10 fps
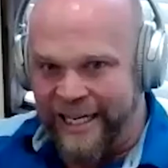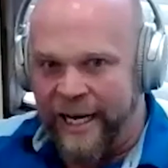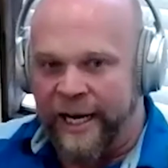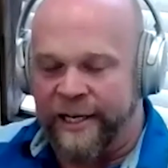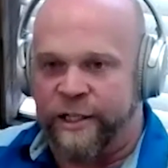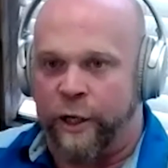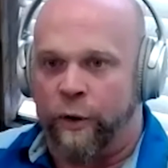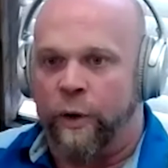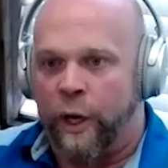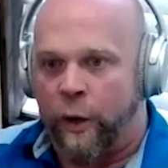And so
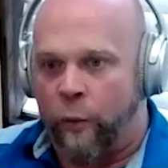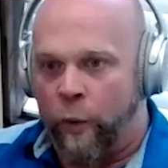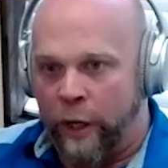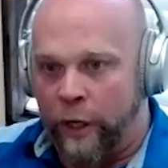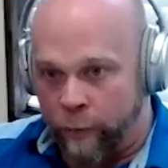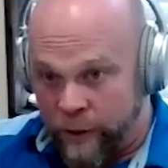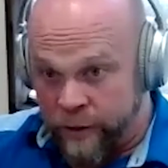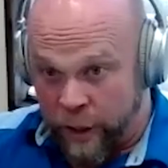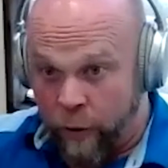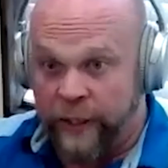we're we're
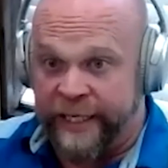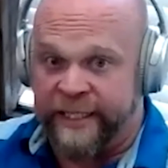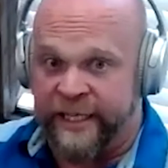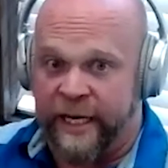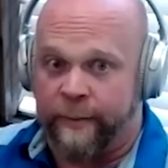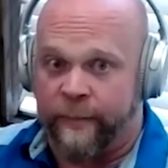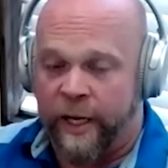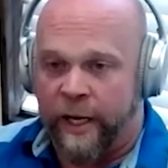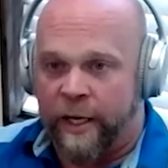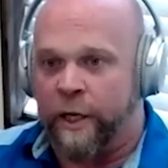totally a team.
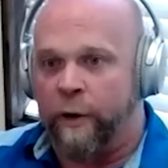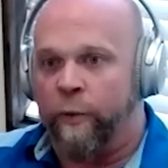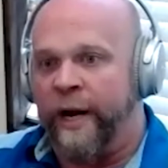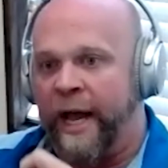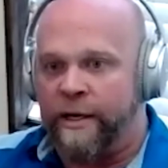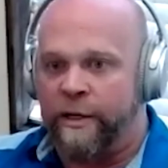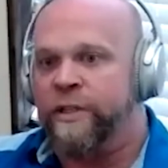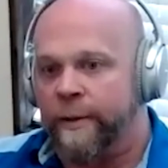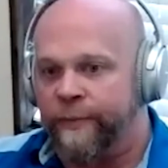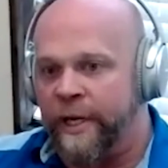So when I do
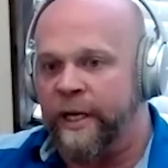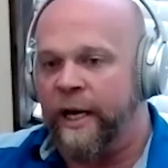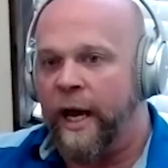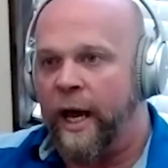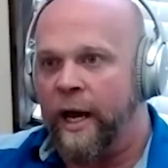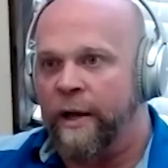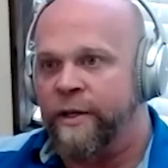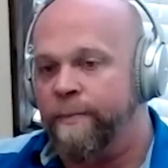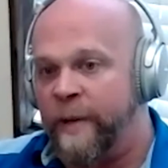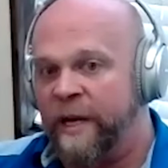something to
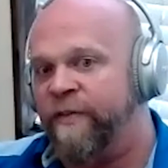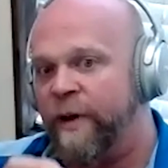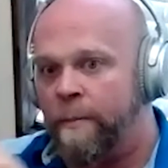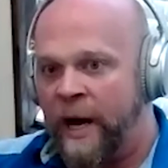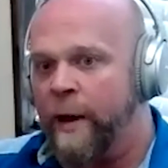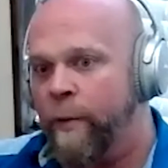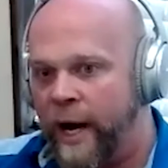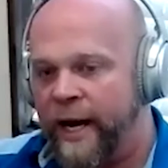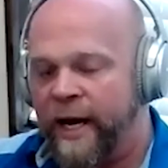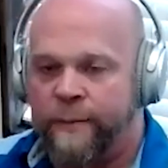benefit my why,
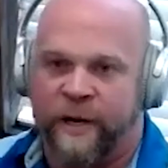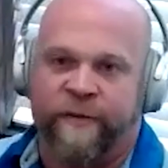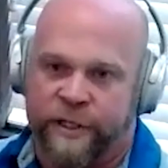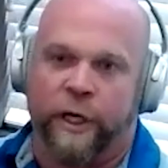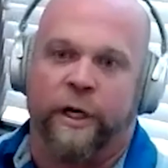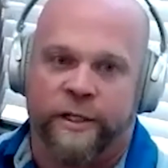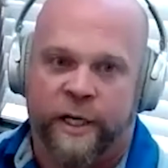it benefits hers.